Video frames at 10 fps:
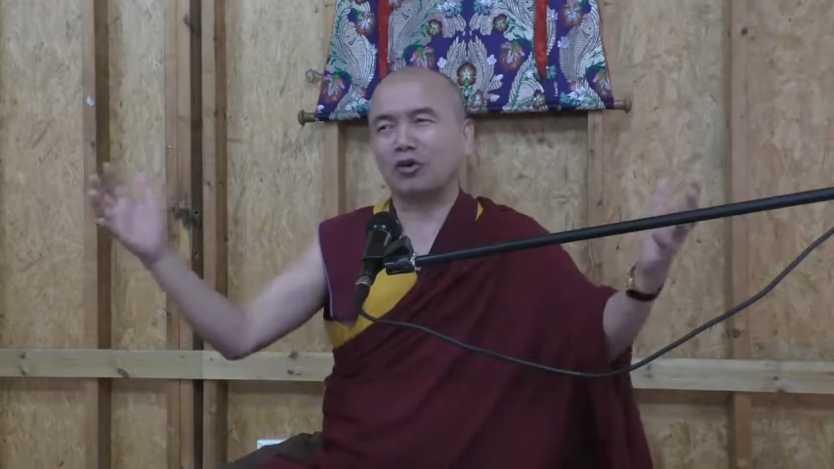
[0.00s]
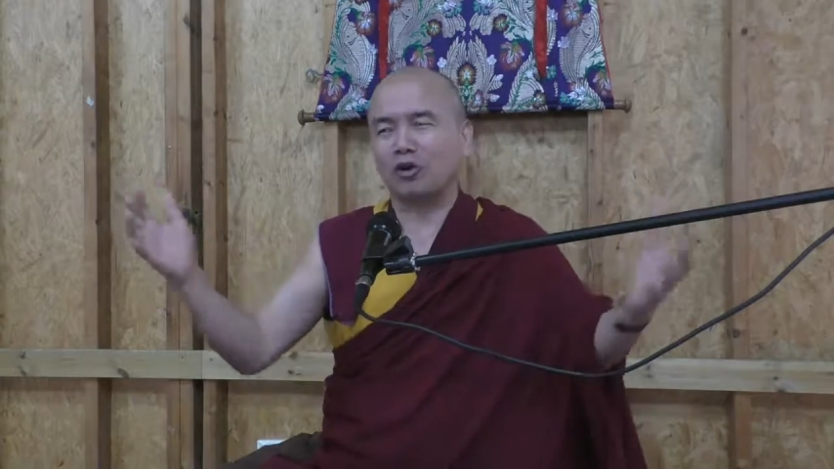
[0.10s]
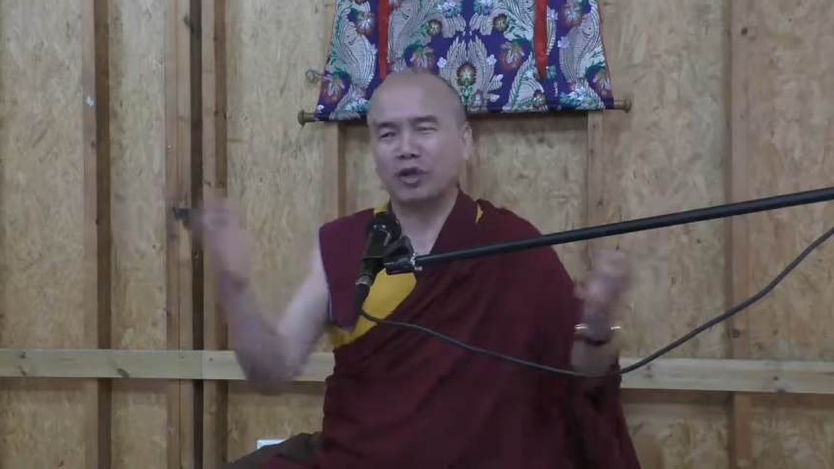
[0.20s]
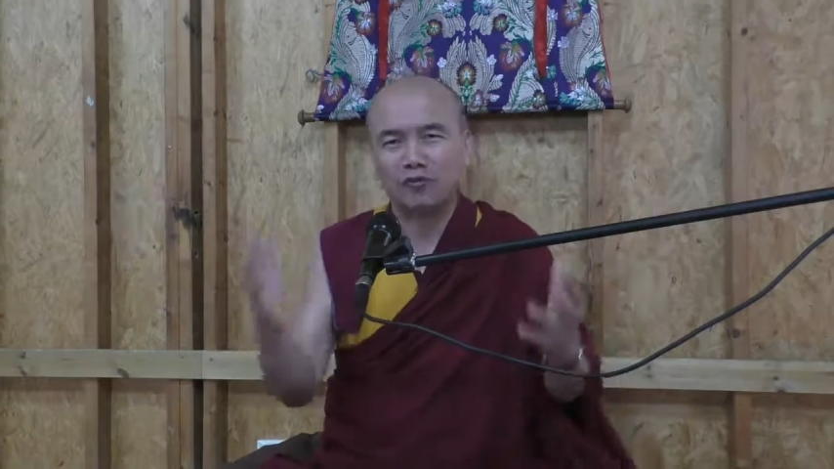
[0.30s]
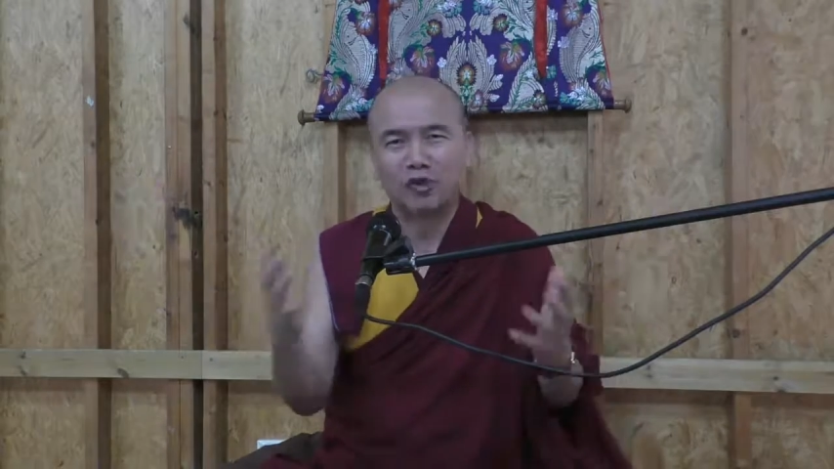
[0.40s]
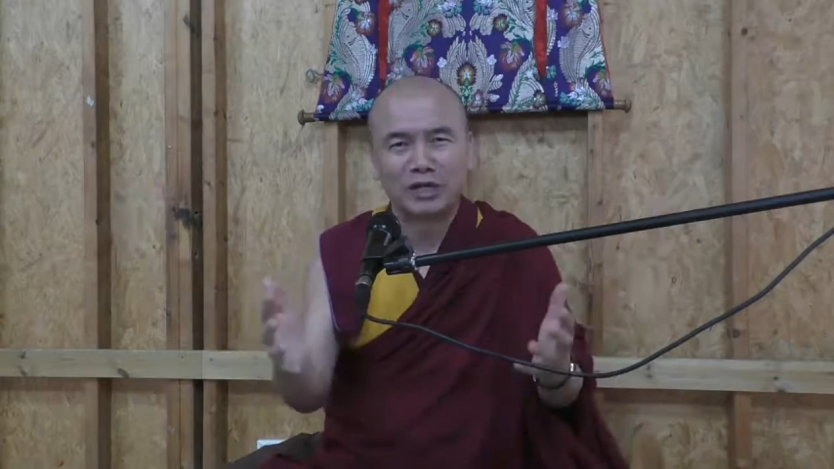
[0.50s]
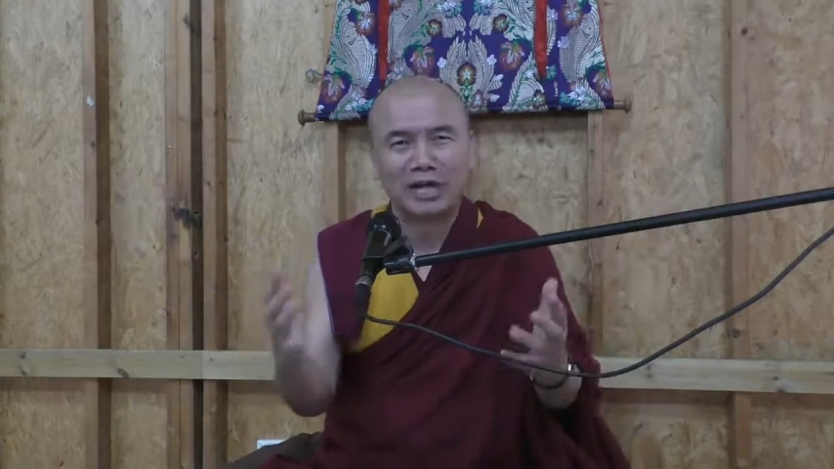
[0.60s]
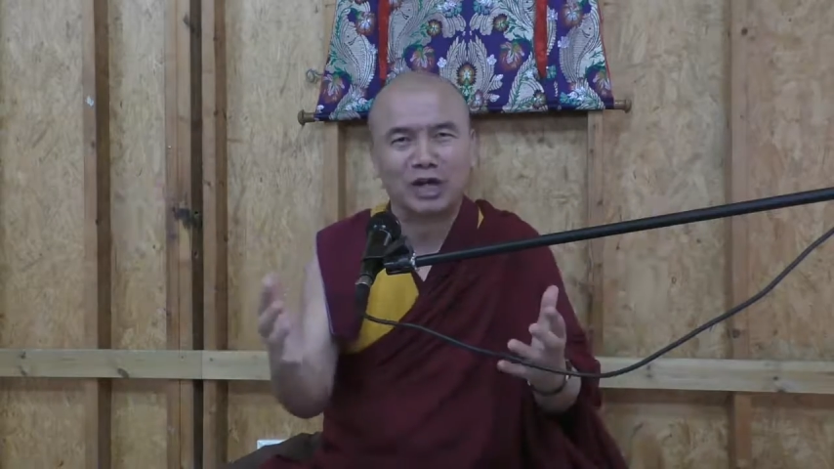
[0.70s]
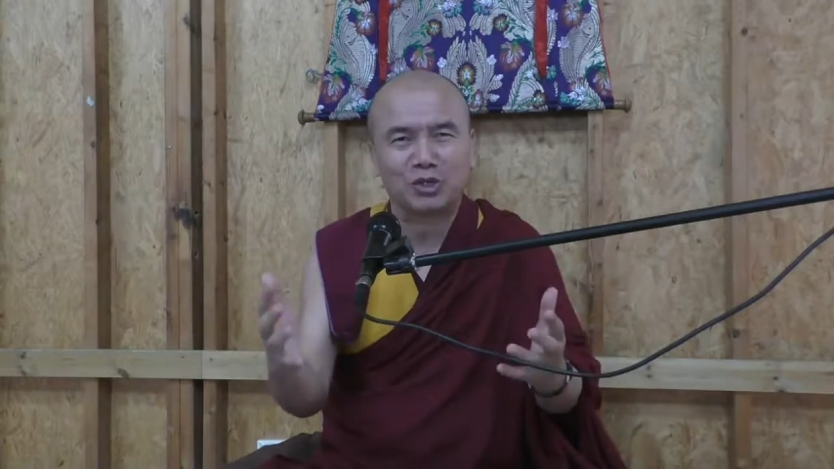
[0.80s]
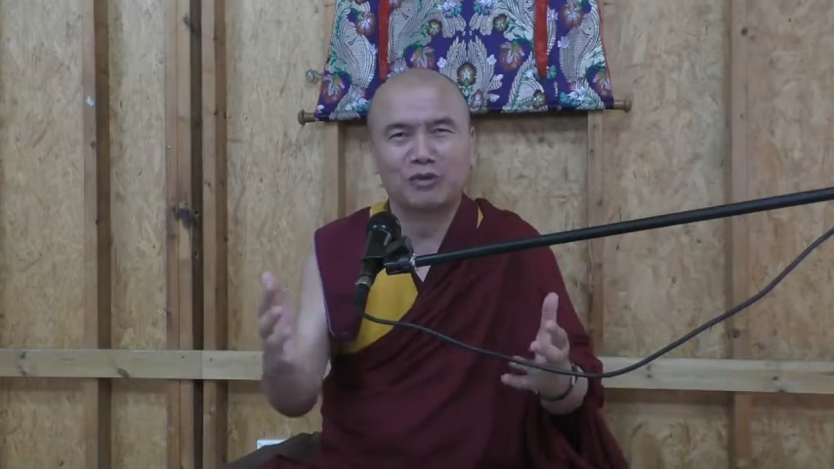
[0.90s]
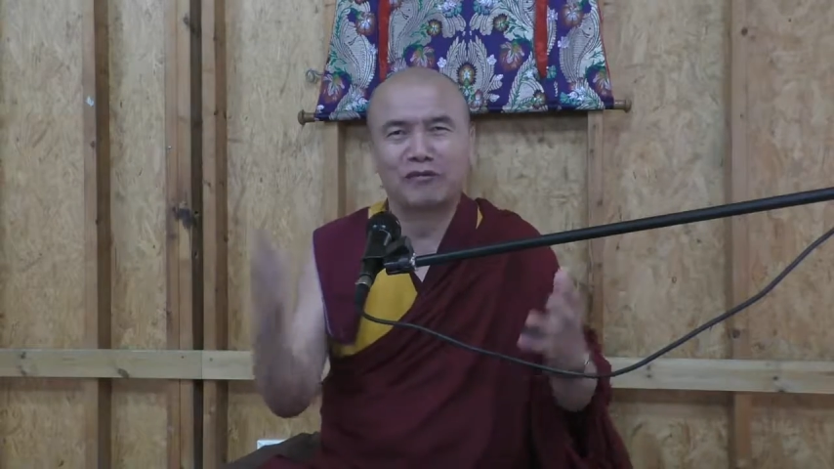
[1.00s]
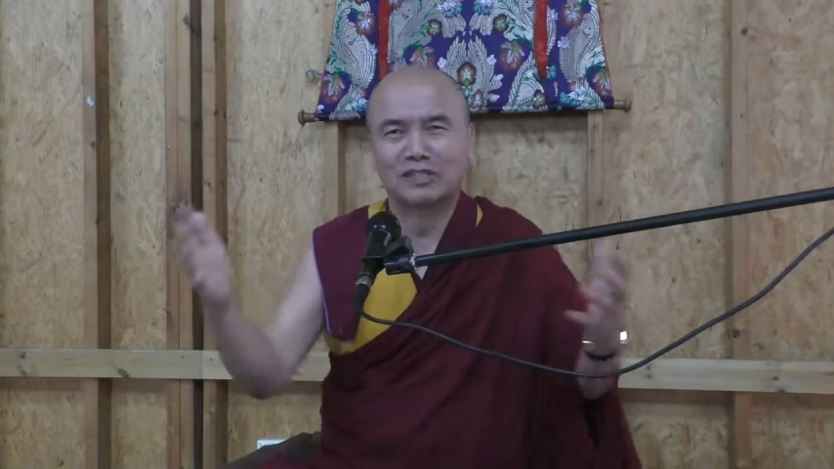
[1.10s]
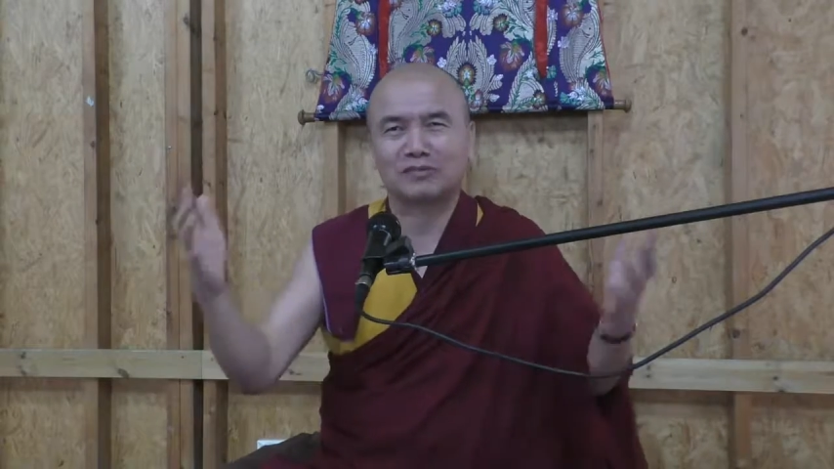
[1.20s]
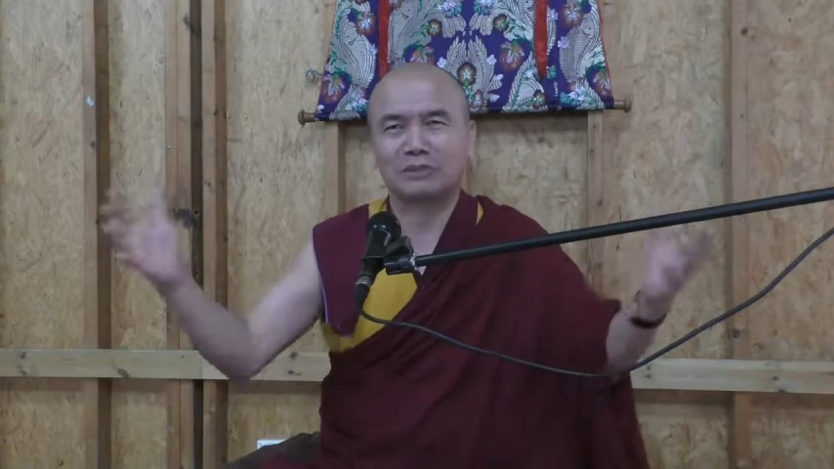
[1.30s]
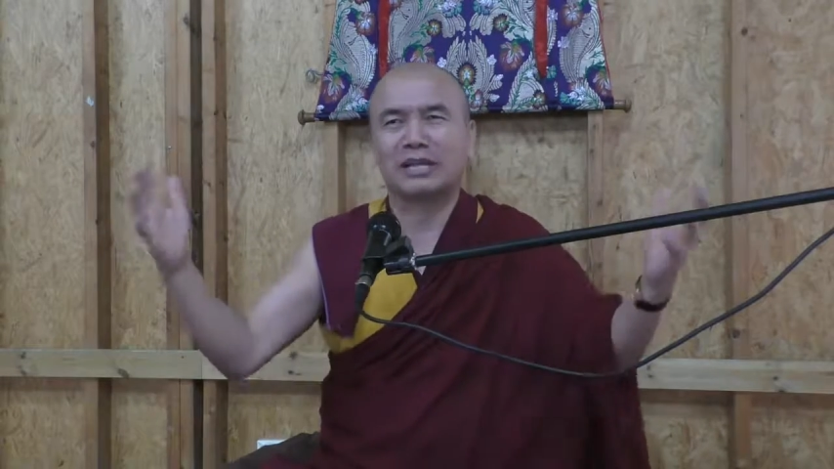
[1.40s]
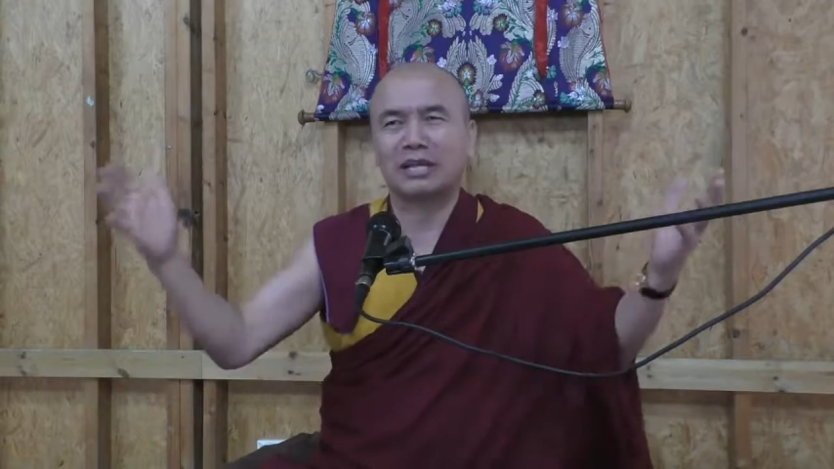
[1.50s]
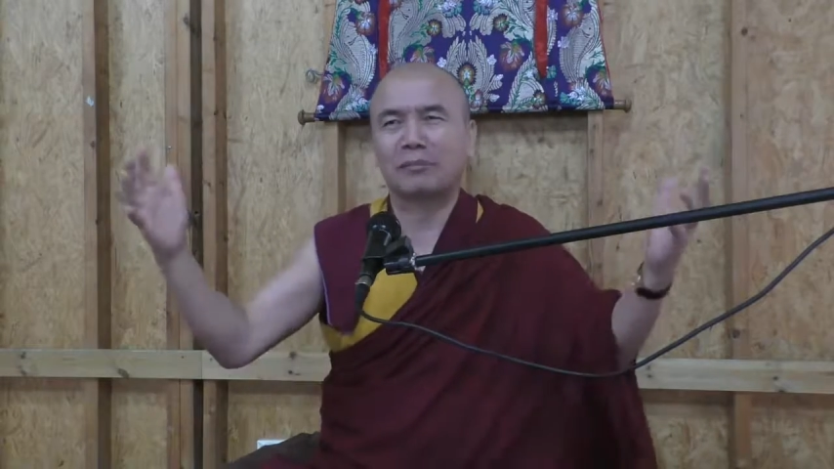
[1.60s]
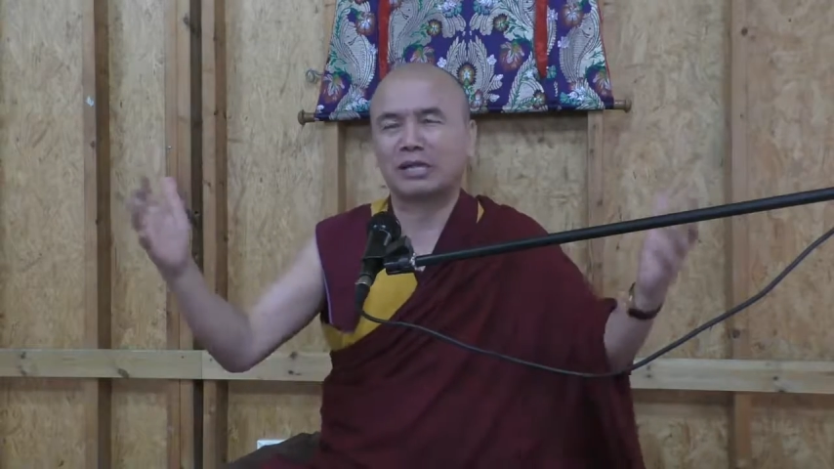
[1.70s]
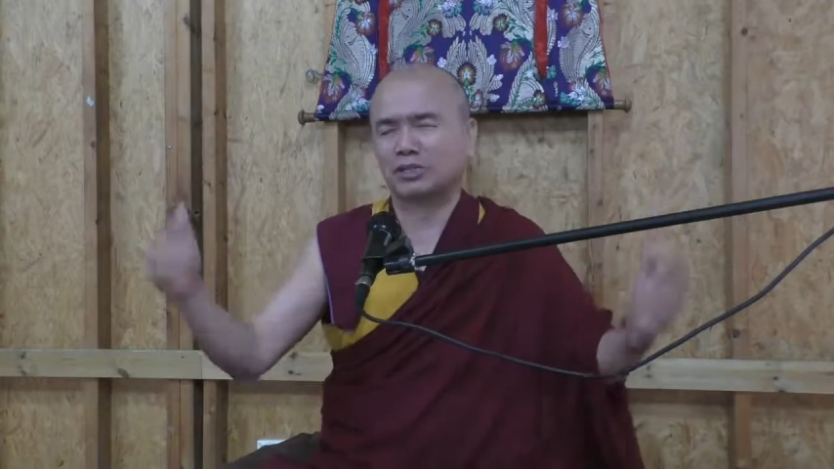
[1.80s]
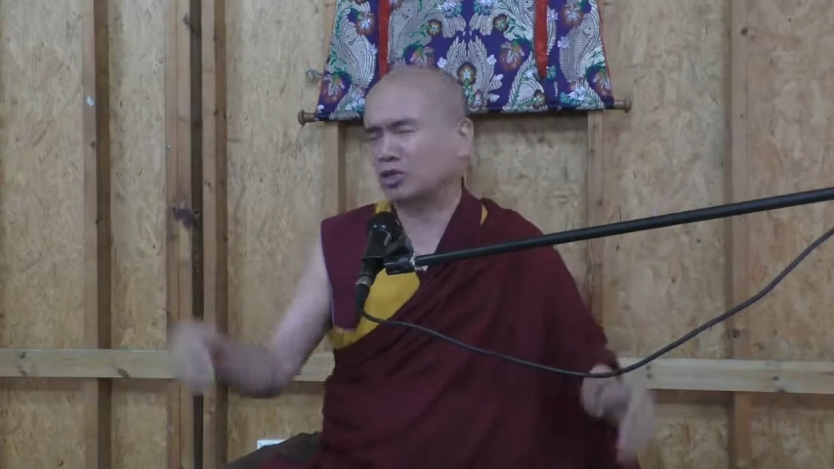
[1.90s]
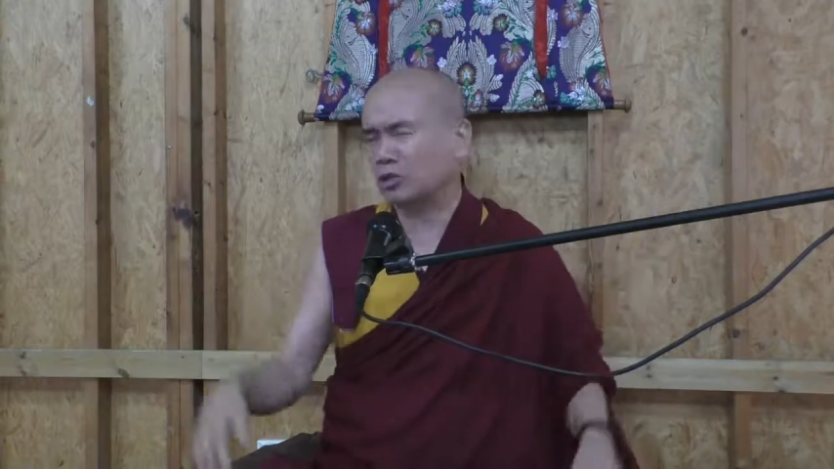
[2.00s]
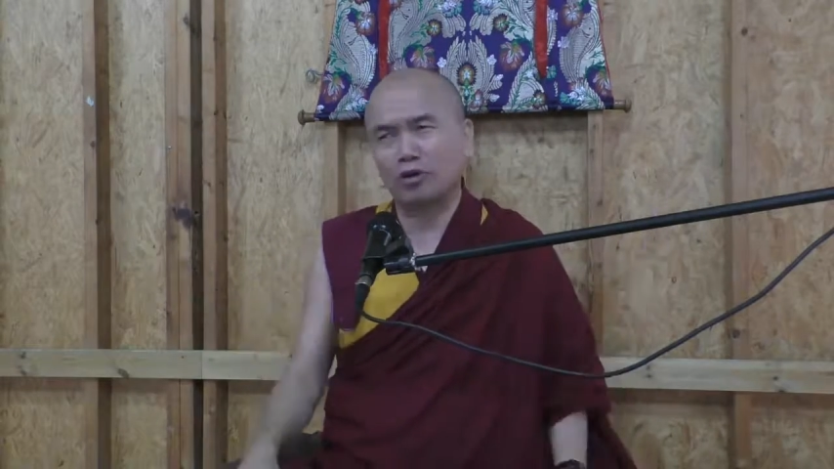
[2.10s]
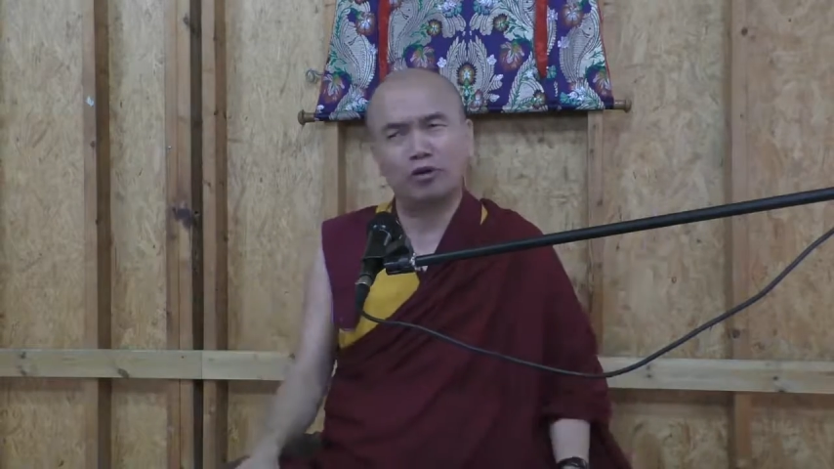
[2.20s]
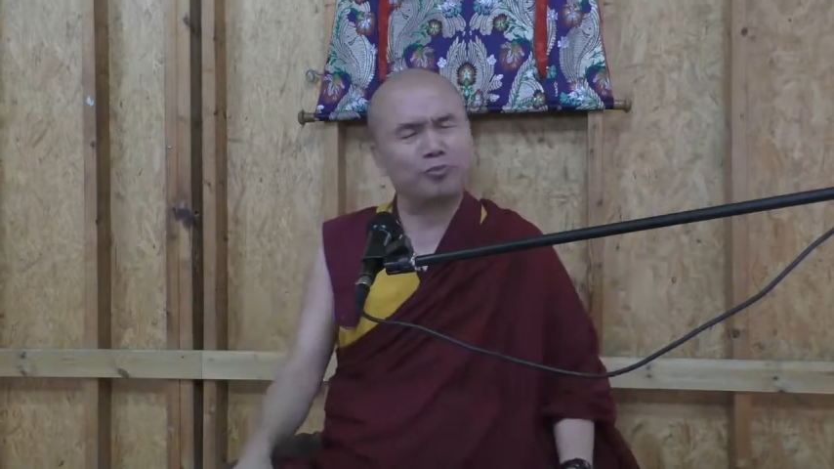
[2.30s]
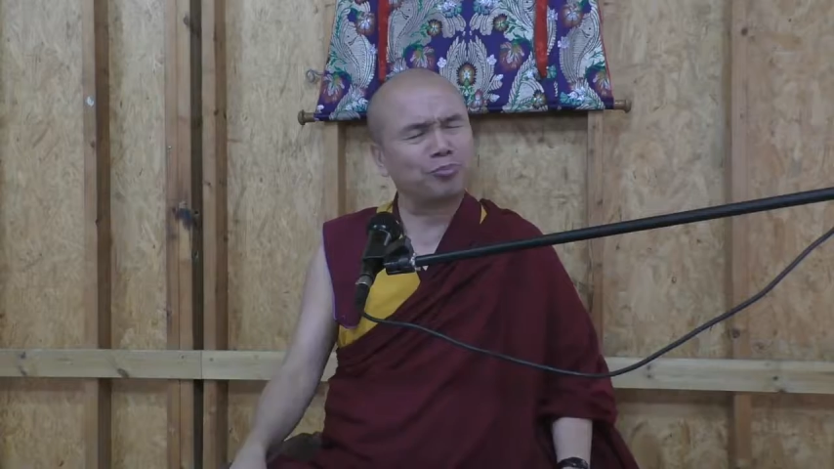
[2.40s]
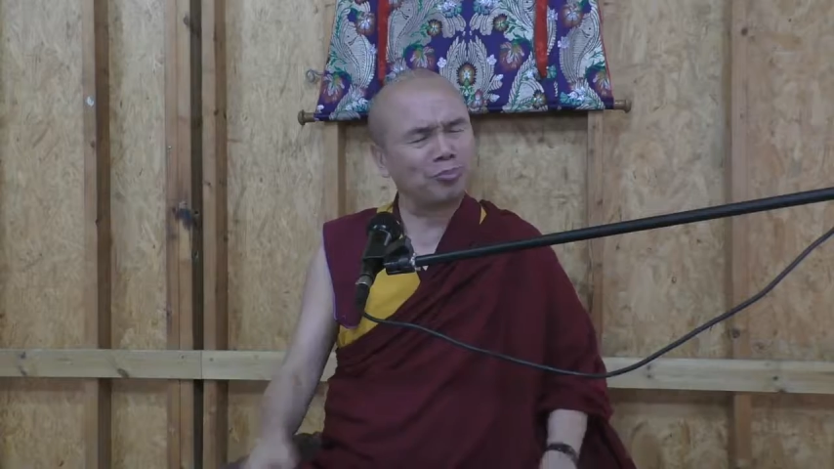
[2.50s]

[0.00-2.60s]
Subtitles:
Only if you're young, you have that capacity. No.